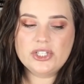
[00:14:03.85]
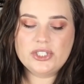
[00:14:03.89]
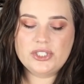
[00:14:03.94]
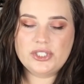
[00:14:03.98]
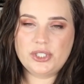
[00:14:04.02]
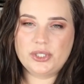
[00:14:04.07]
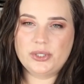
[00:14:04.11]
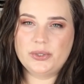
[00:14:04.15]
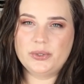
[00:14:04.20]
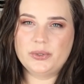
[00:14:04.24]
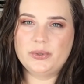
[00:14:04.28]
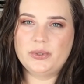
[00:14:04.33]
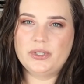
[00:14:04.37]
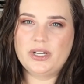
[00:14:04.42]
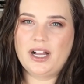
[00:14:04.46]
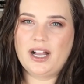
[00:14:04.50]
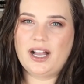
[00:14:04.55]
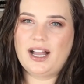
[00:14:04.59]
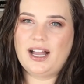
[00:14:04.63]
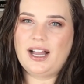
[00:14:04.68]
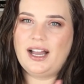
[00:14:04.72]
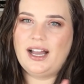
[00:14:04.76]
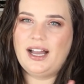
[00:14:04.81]
Two,
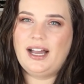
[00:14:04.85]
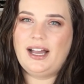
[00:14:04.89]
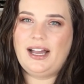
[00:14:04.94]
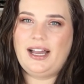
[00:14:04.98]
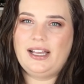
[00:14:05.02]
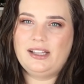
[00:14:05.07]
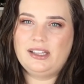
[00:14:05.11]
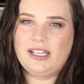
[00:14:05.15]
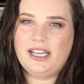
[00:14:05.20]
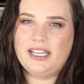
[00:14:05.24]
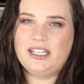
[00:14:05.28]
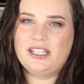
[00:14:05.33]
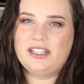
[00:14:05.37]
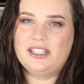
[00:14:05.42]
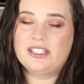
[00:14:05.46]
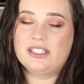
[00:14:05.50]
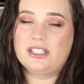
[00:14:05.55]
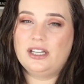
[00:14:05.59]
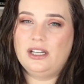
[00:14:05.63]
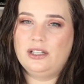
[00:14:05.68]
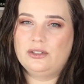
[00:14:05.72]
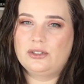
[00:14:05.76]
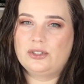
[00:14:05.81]
I liked this
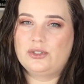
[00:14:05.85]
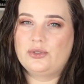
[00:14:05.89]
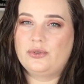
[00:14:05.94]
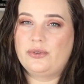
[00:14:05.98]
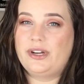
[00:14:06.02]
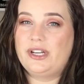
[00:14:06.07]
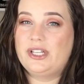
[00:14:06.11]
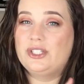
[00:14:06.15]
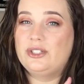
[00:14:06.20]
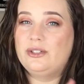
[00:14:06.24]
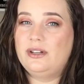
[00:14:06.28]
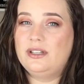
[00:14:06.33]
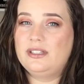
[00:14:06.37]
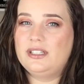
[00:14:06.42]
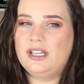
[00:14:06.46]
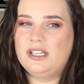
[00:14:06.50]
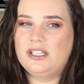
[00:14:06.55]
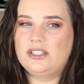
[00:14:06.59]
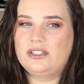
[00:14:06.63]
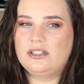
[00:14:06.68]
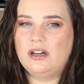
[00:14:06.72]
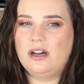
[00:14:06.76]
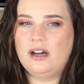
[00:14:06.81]
color story. As soon as I
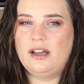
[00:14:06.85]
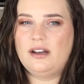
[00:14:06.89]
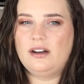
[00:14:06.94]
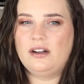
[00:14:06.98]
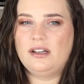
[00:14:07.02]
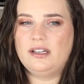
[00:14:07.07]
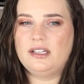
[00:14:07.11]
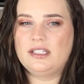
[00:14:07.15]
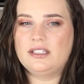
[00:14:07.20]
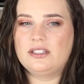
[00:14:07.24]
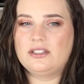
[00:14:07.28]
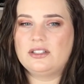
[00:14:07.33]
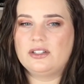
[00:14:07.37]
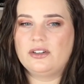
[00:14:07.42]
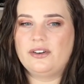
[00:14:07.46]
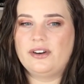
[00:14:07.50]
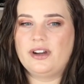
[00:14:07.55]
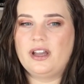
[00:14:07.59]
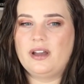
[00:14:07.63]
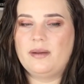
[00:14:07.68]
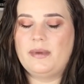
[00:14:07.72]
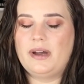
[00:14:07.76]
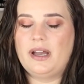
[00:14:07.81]
saw it on
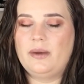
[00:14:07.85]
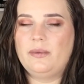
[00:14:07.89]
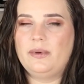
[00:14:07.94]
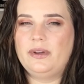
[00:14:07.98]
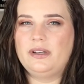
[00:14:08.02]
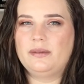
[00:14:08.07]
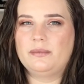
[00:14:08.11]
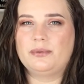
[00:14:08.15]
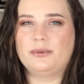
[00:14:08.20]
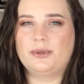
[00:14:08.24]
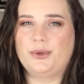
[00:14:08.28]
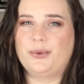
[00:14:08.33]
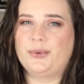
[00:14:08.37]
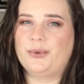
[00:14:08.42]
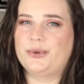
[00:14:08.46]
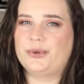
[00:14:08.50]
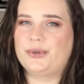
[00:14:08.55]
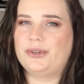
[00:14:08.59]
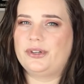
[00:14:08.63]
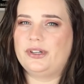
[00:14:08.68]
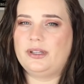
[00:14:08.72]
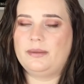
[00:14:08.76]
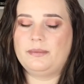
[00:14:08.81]
Instagram, I went and
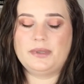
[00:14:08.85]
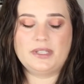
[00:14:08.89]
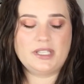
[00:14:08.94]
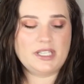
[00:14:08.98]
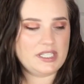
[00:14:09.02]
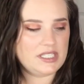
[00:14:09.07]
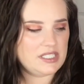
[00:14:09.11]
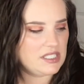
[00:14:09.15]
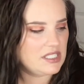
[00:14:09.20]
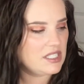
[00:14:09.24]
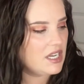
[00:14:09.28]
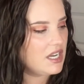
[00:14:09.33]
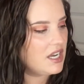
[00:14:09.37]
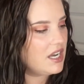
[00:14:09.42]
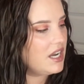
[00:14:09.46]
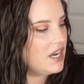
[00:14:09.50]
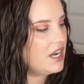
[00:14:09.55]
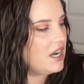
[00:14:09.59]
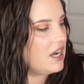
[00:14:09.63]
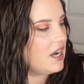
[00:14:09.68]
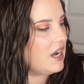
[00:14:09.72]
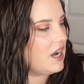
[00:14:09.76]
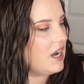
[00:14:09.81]
pre-ordered it because
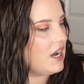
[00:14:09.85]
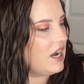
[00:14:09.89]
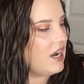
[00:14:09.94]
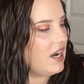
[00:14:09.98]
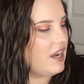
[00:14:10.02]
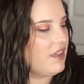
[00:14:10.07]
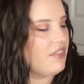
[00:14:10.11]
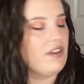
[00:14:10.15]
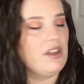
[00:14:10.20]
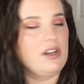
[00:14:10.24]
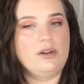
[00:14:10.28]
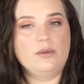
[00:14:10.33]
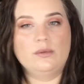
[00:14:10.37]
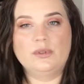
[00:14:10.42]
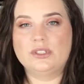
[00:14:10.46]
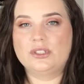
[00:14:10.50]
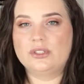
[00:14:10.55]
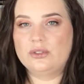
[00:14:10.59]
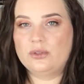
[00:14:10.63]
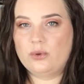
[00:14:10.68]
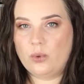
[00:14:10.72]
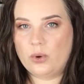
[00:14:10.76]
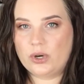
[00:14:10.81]
I thought it was
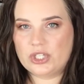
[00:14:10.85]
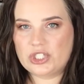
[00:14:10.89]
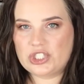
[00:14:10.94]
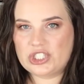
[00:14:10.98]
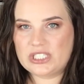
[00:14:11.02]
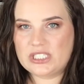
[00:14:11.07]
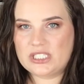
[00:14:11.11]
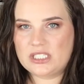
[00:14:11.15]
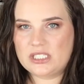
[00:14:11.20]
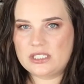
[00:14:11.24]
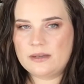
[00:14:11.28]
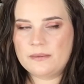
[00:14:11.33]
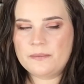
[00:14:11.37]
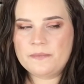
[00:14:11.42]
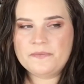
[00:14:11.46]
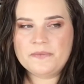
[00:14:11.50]
gorgeous.